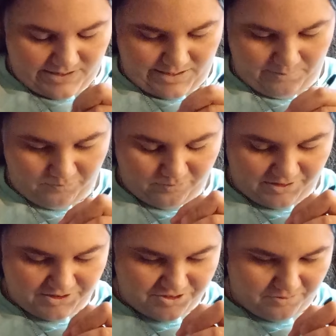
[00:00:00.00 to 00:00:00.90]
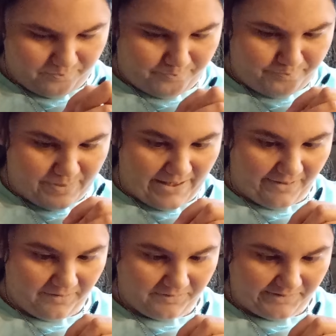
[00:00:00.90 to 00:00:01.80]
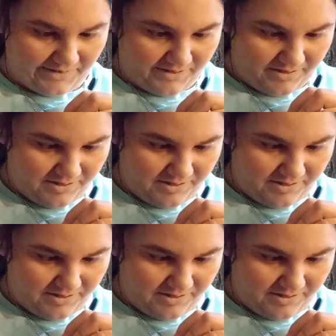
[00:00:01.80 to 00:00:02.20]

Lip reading: and I'm going to barely,